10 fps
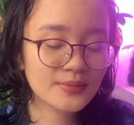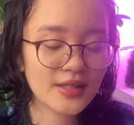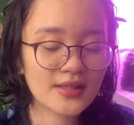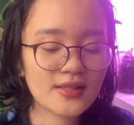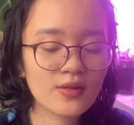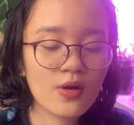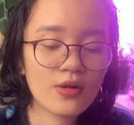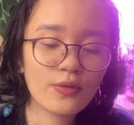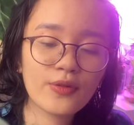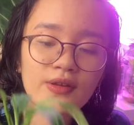It's
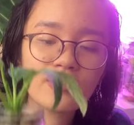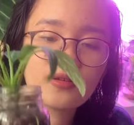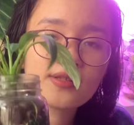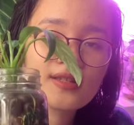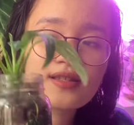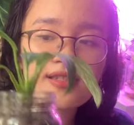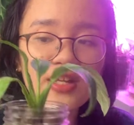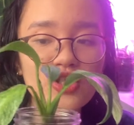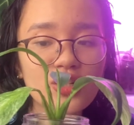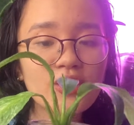called the
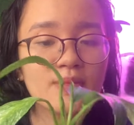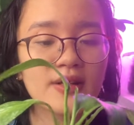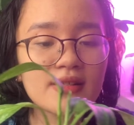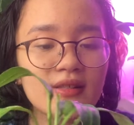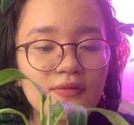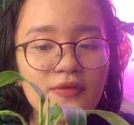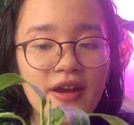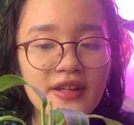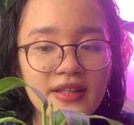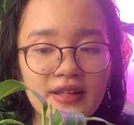Sensation, but it's the
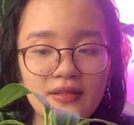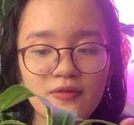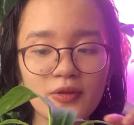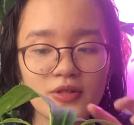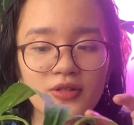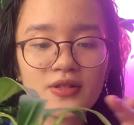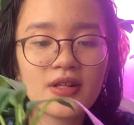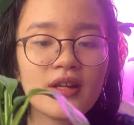variegated version.